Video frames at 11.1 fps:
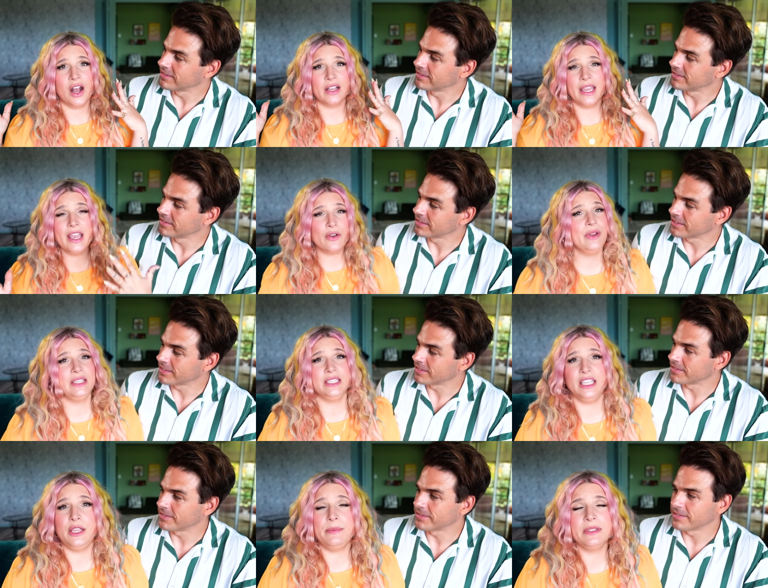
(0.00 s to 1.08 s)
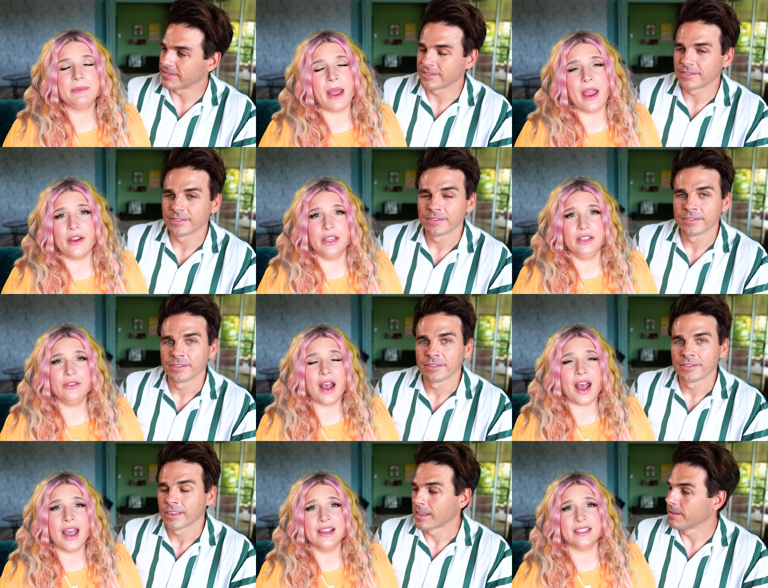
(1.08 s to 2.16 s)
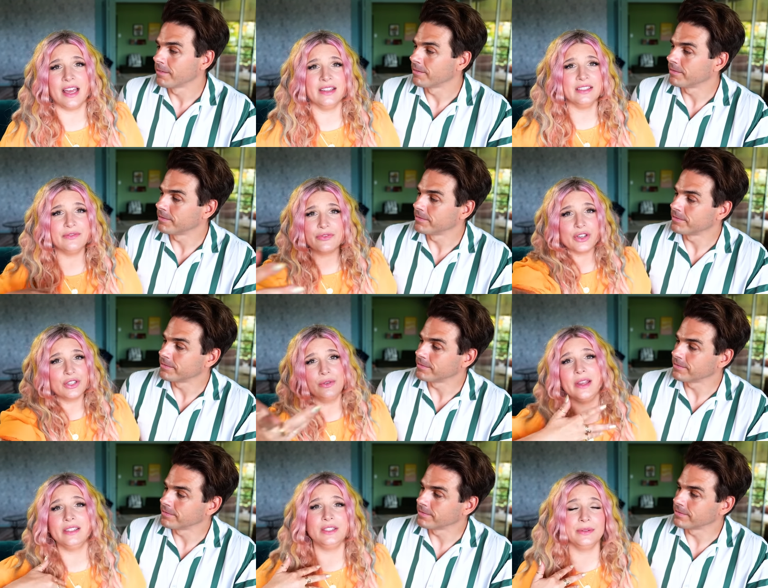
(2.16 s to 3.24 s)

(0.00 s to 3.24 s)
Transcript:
Speaker 1: Can't wait to keep inspiring you guys and for you guys to